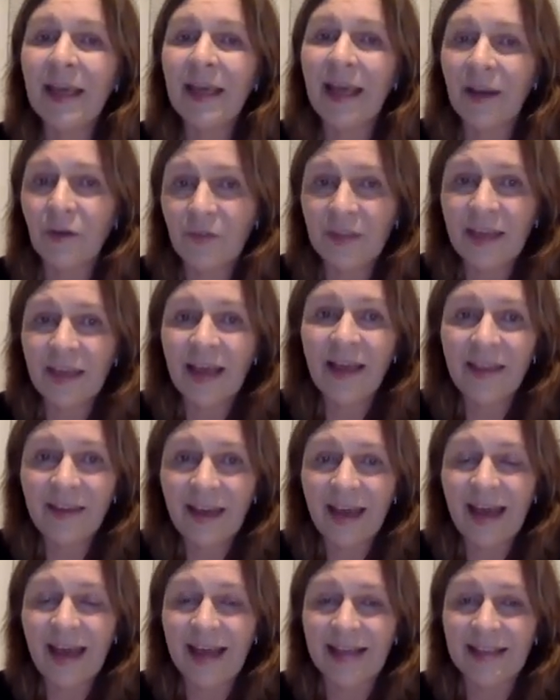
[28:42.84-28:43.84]
And on the other
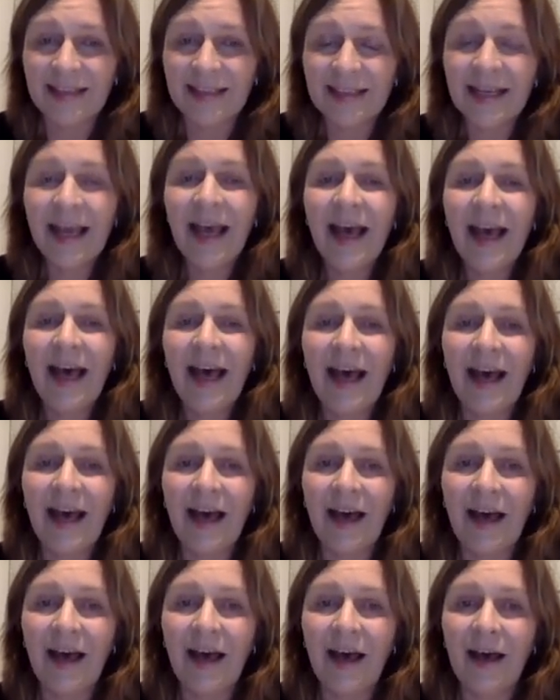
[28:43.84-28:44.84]
hand,
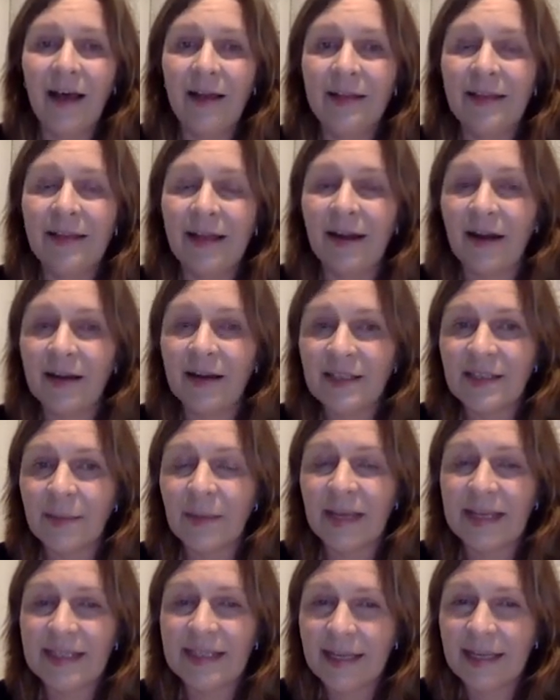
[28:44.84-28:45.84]
uh, there are some
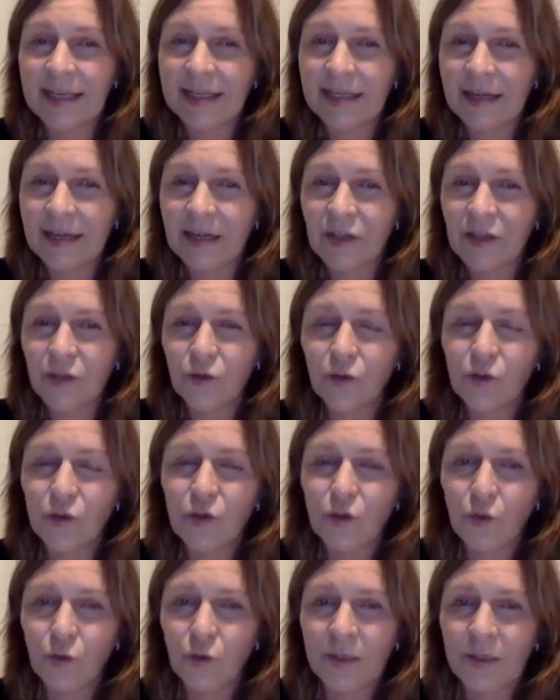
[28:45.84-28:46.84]
like secondary school
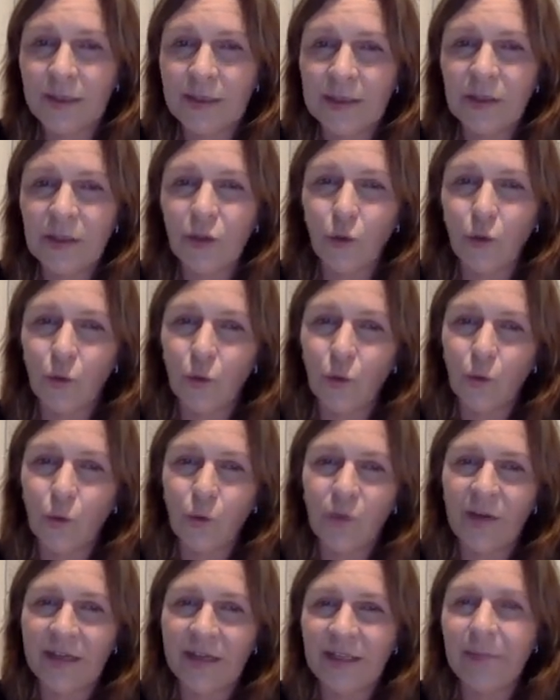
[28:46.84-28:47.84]
students who, who
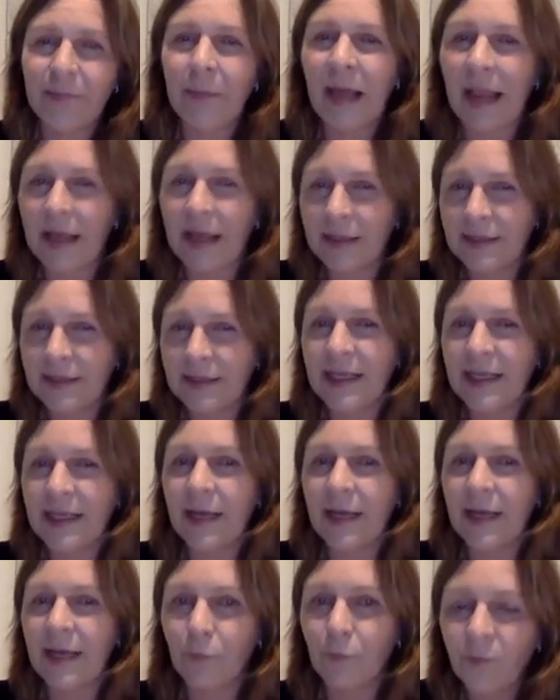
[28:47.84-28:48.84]
created balance and
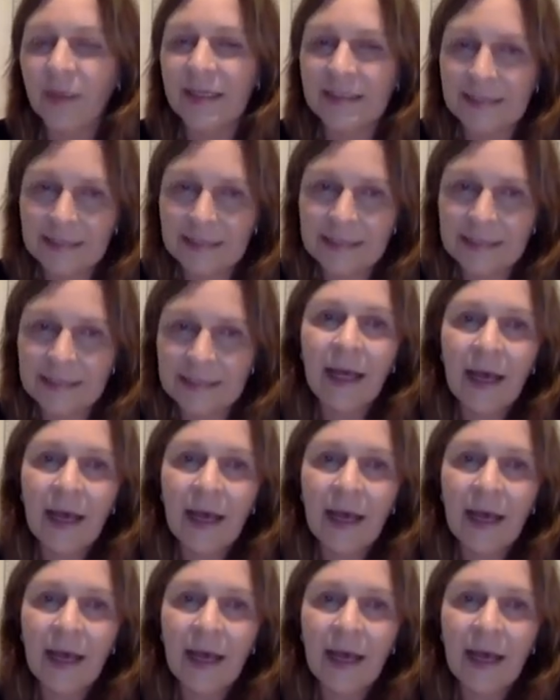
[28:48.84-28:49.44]
movement